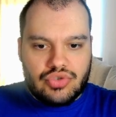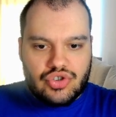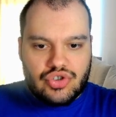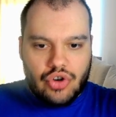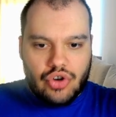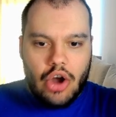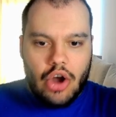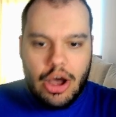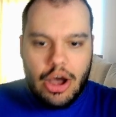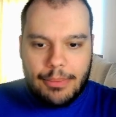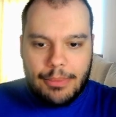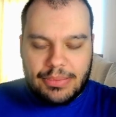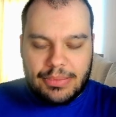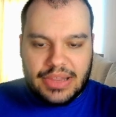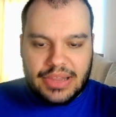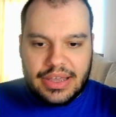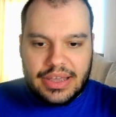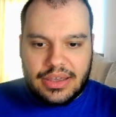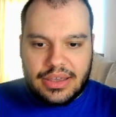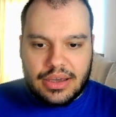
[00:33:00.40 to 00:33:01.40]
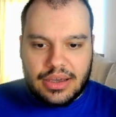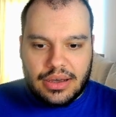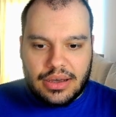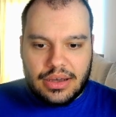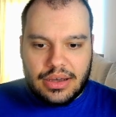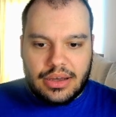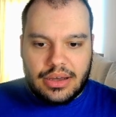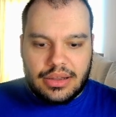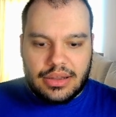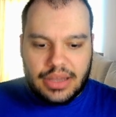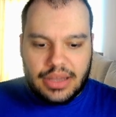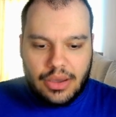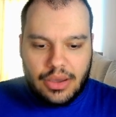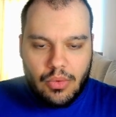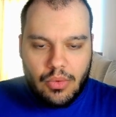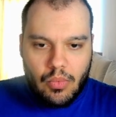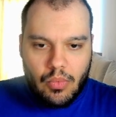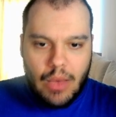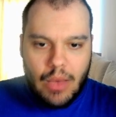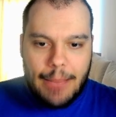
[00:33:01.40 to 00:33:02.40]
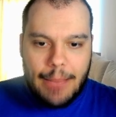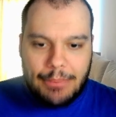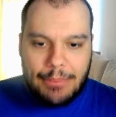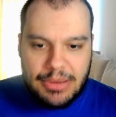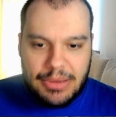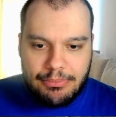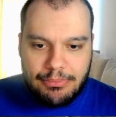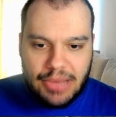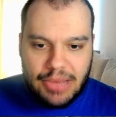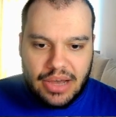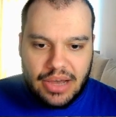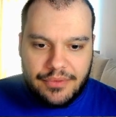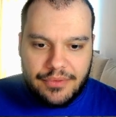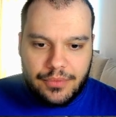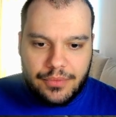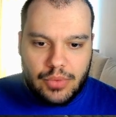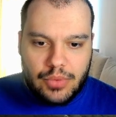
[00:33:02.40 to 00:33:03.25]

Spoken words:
drop like a weapon buff,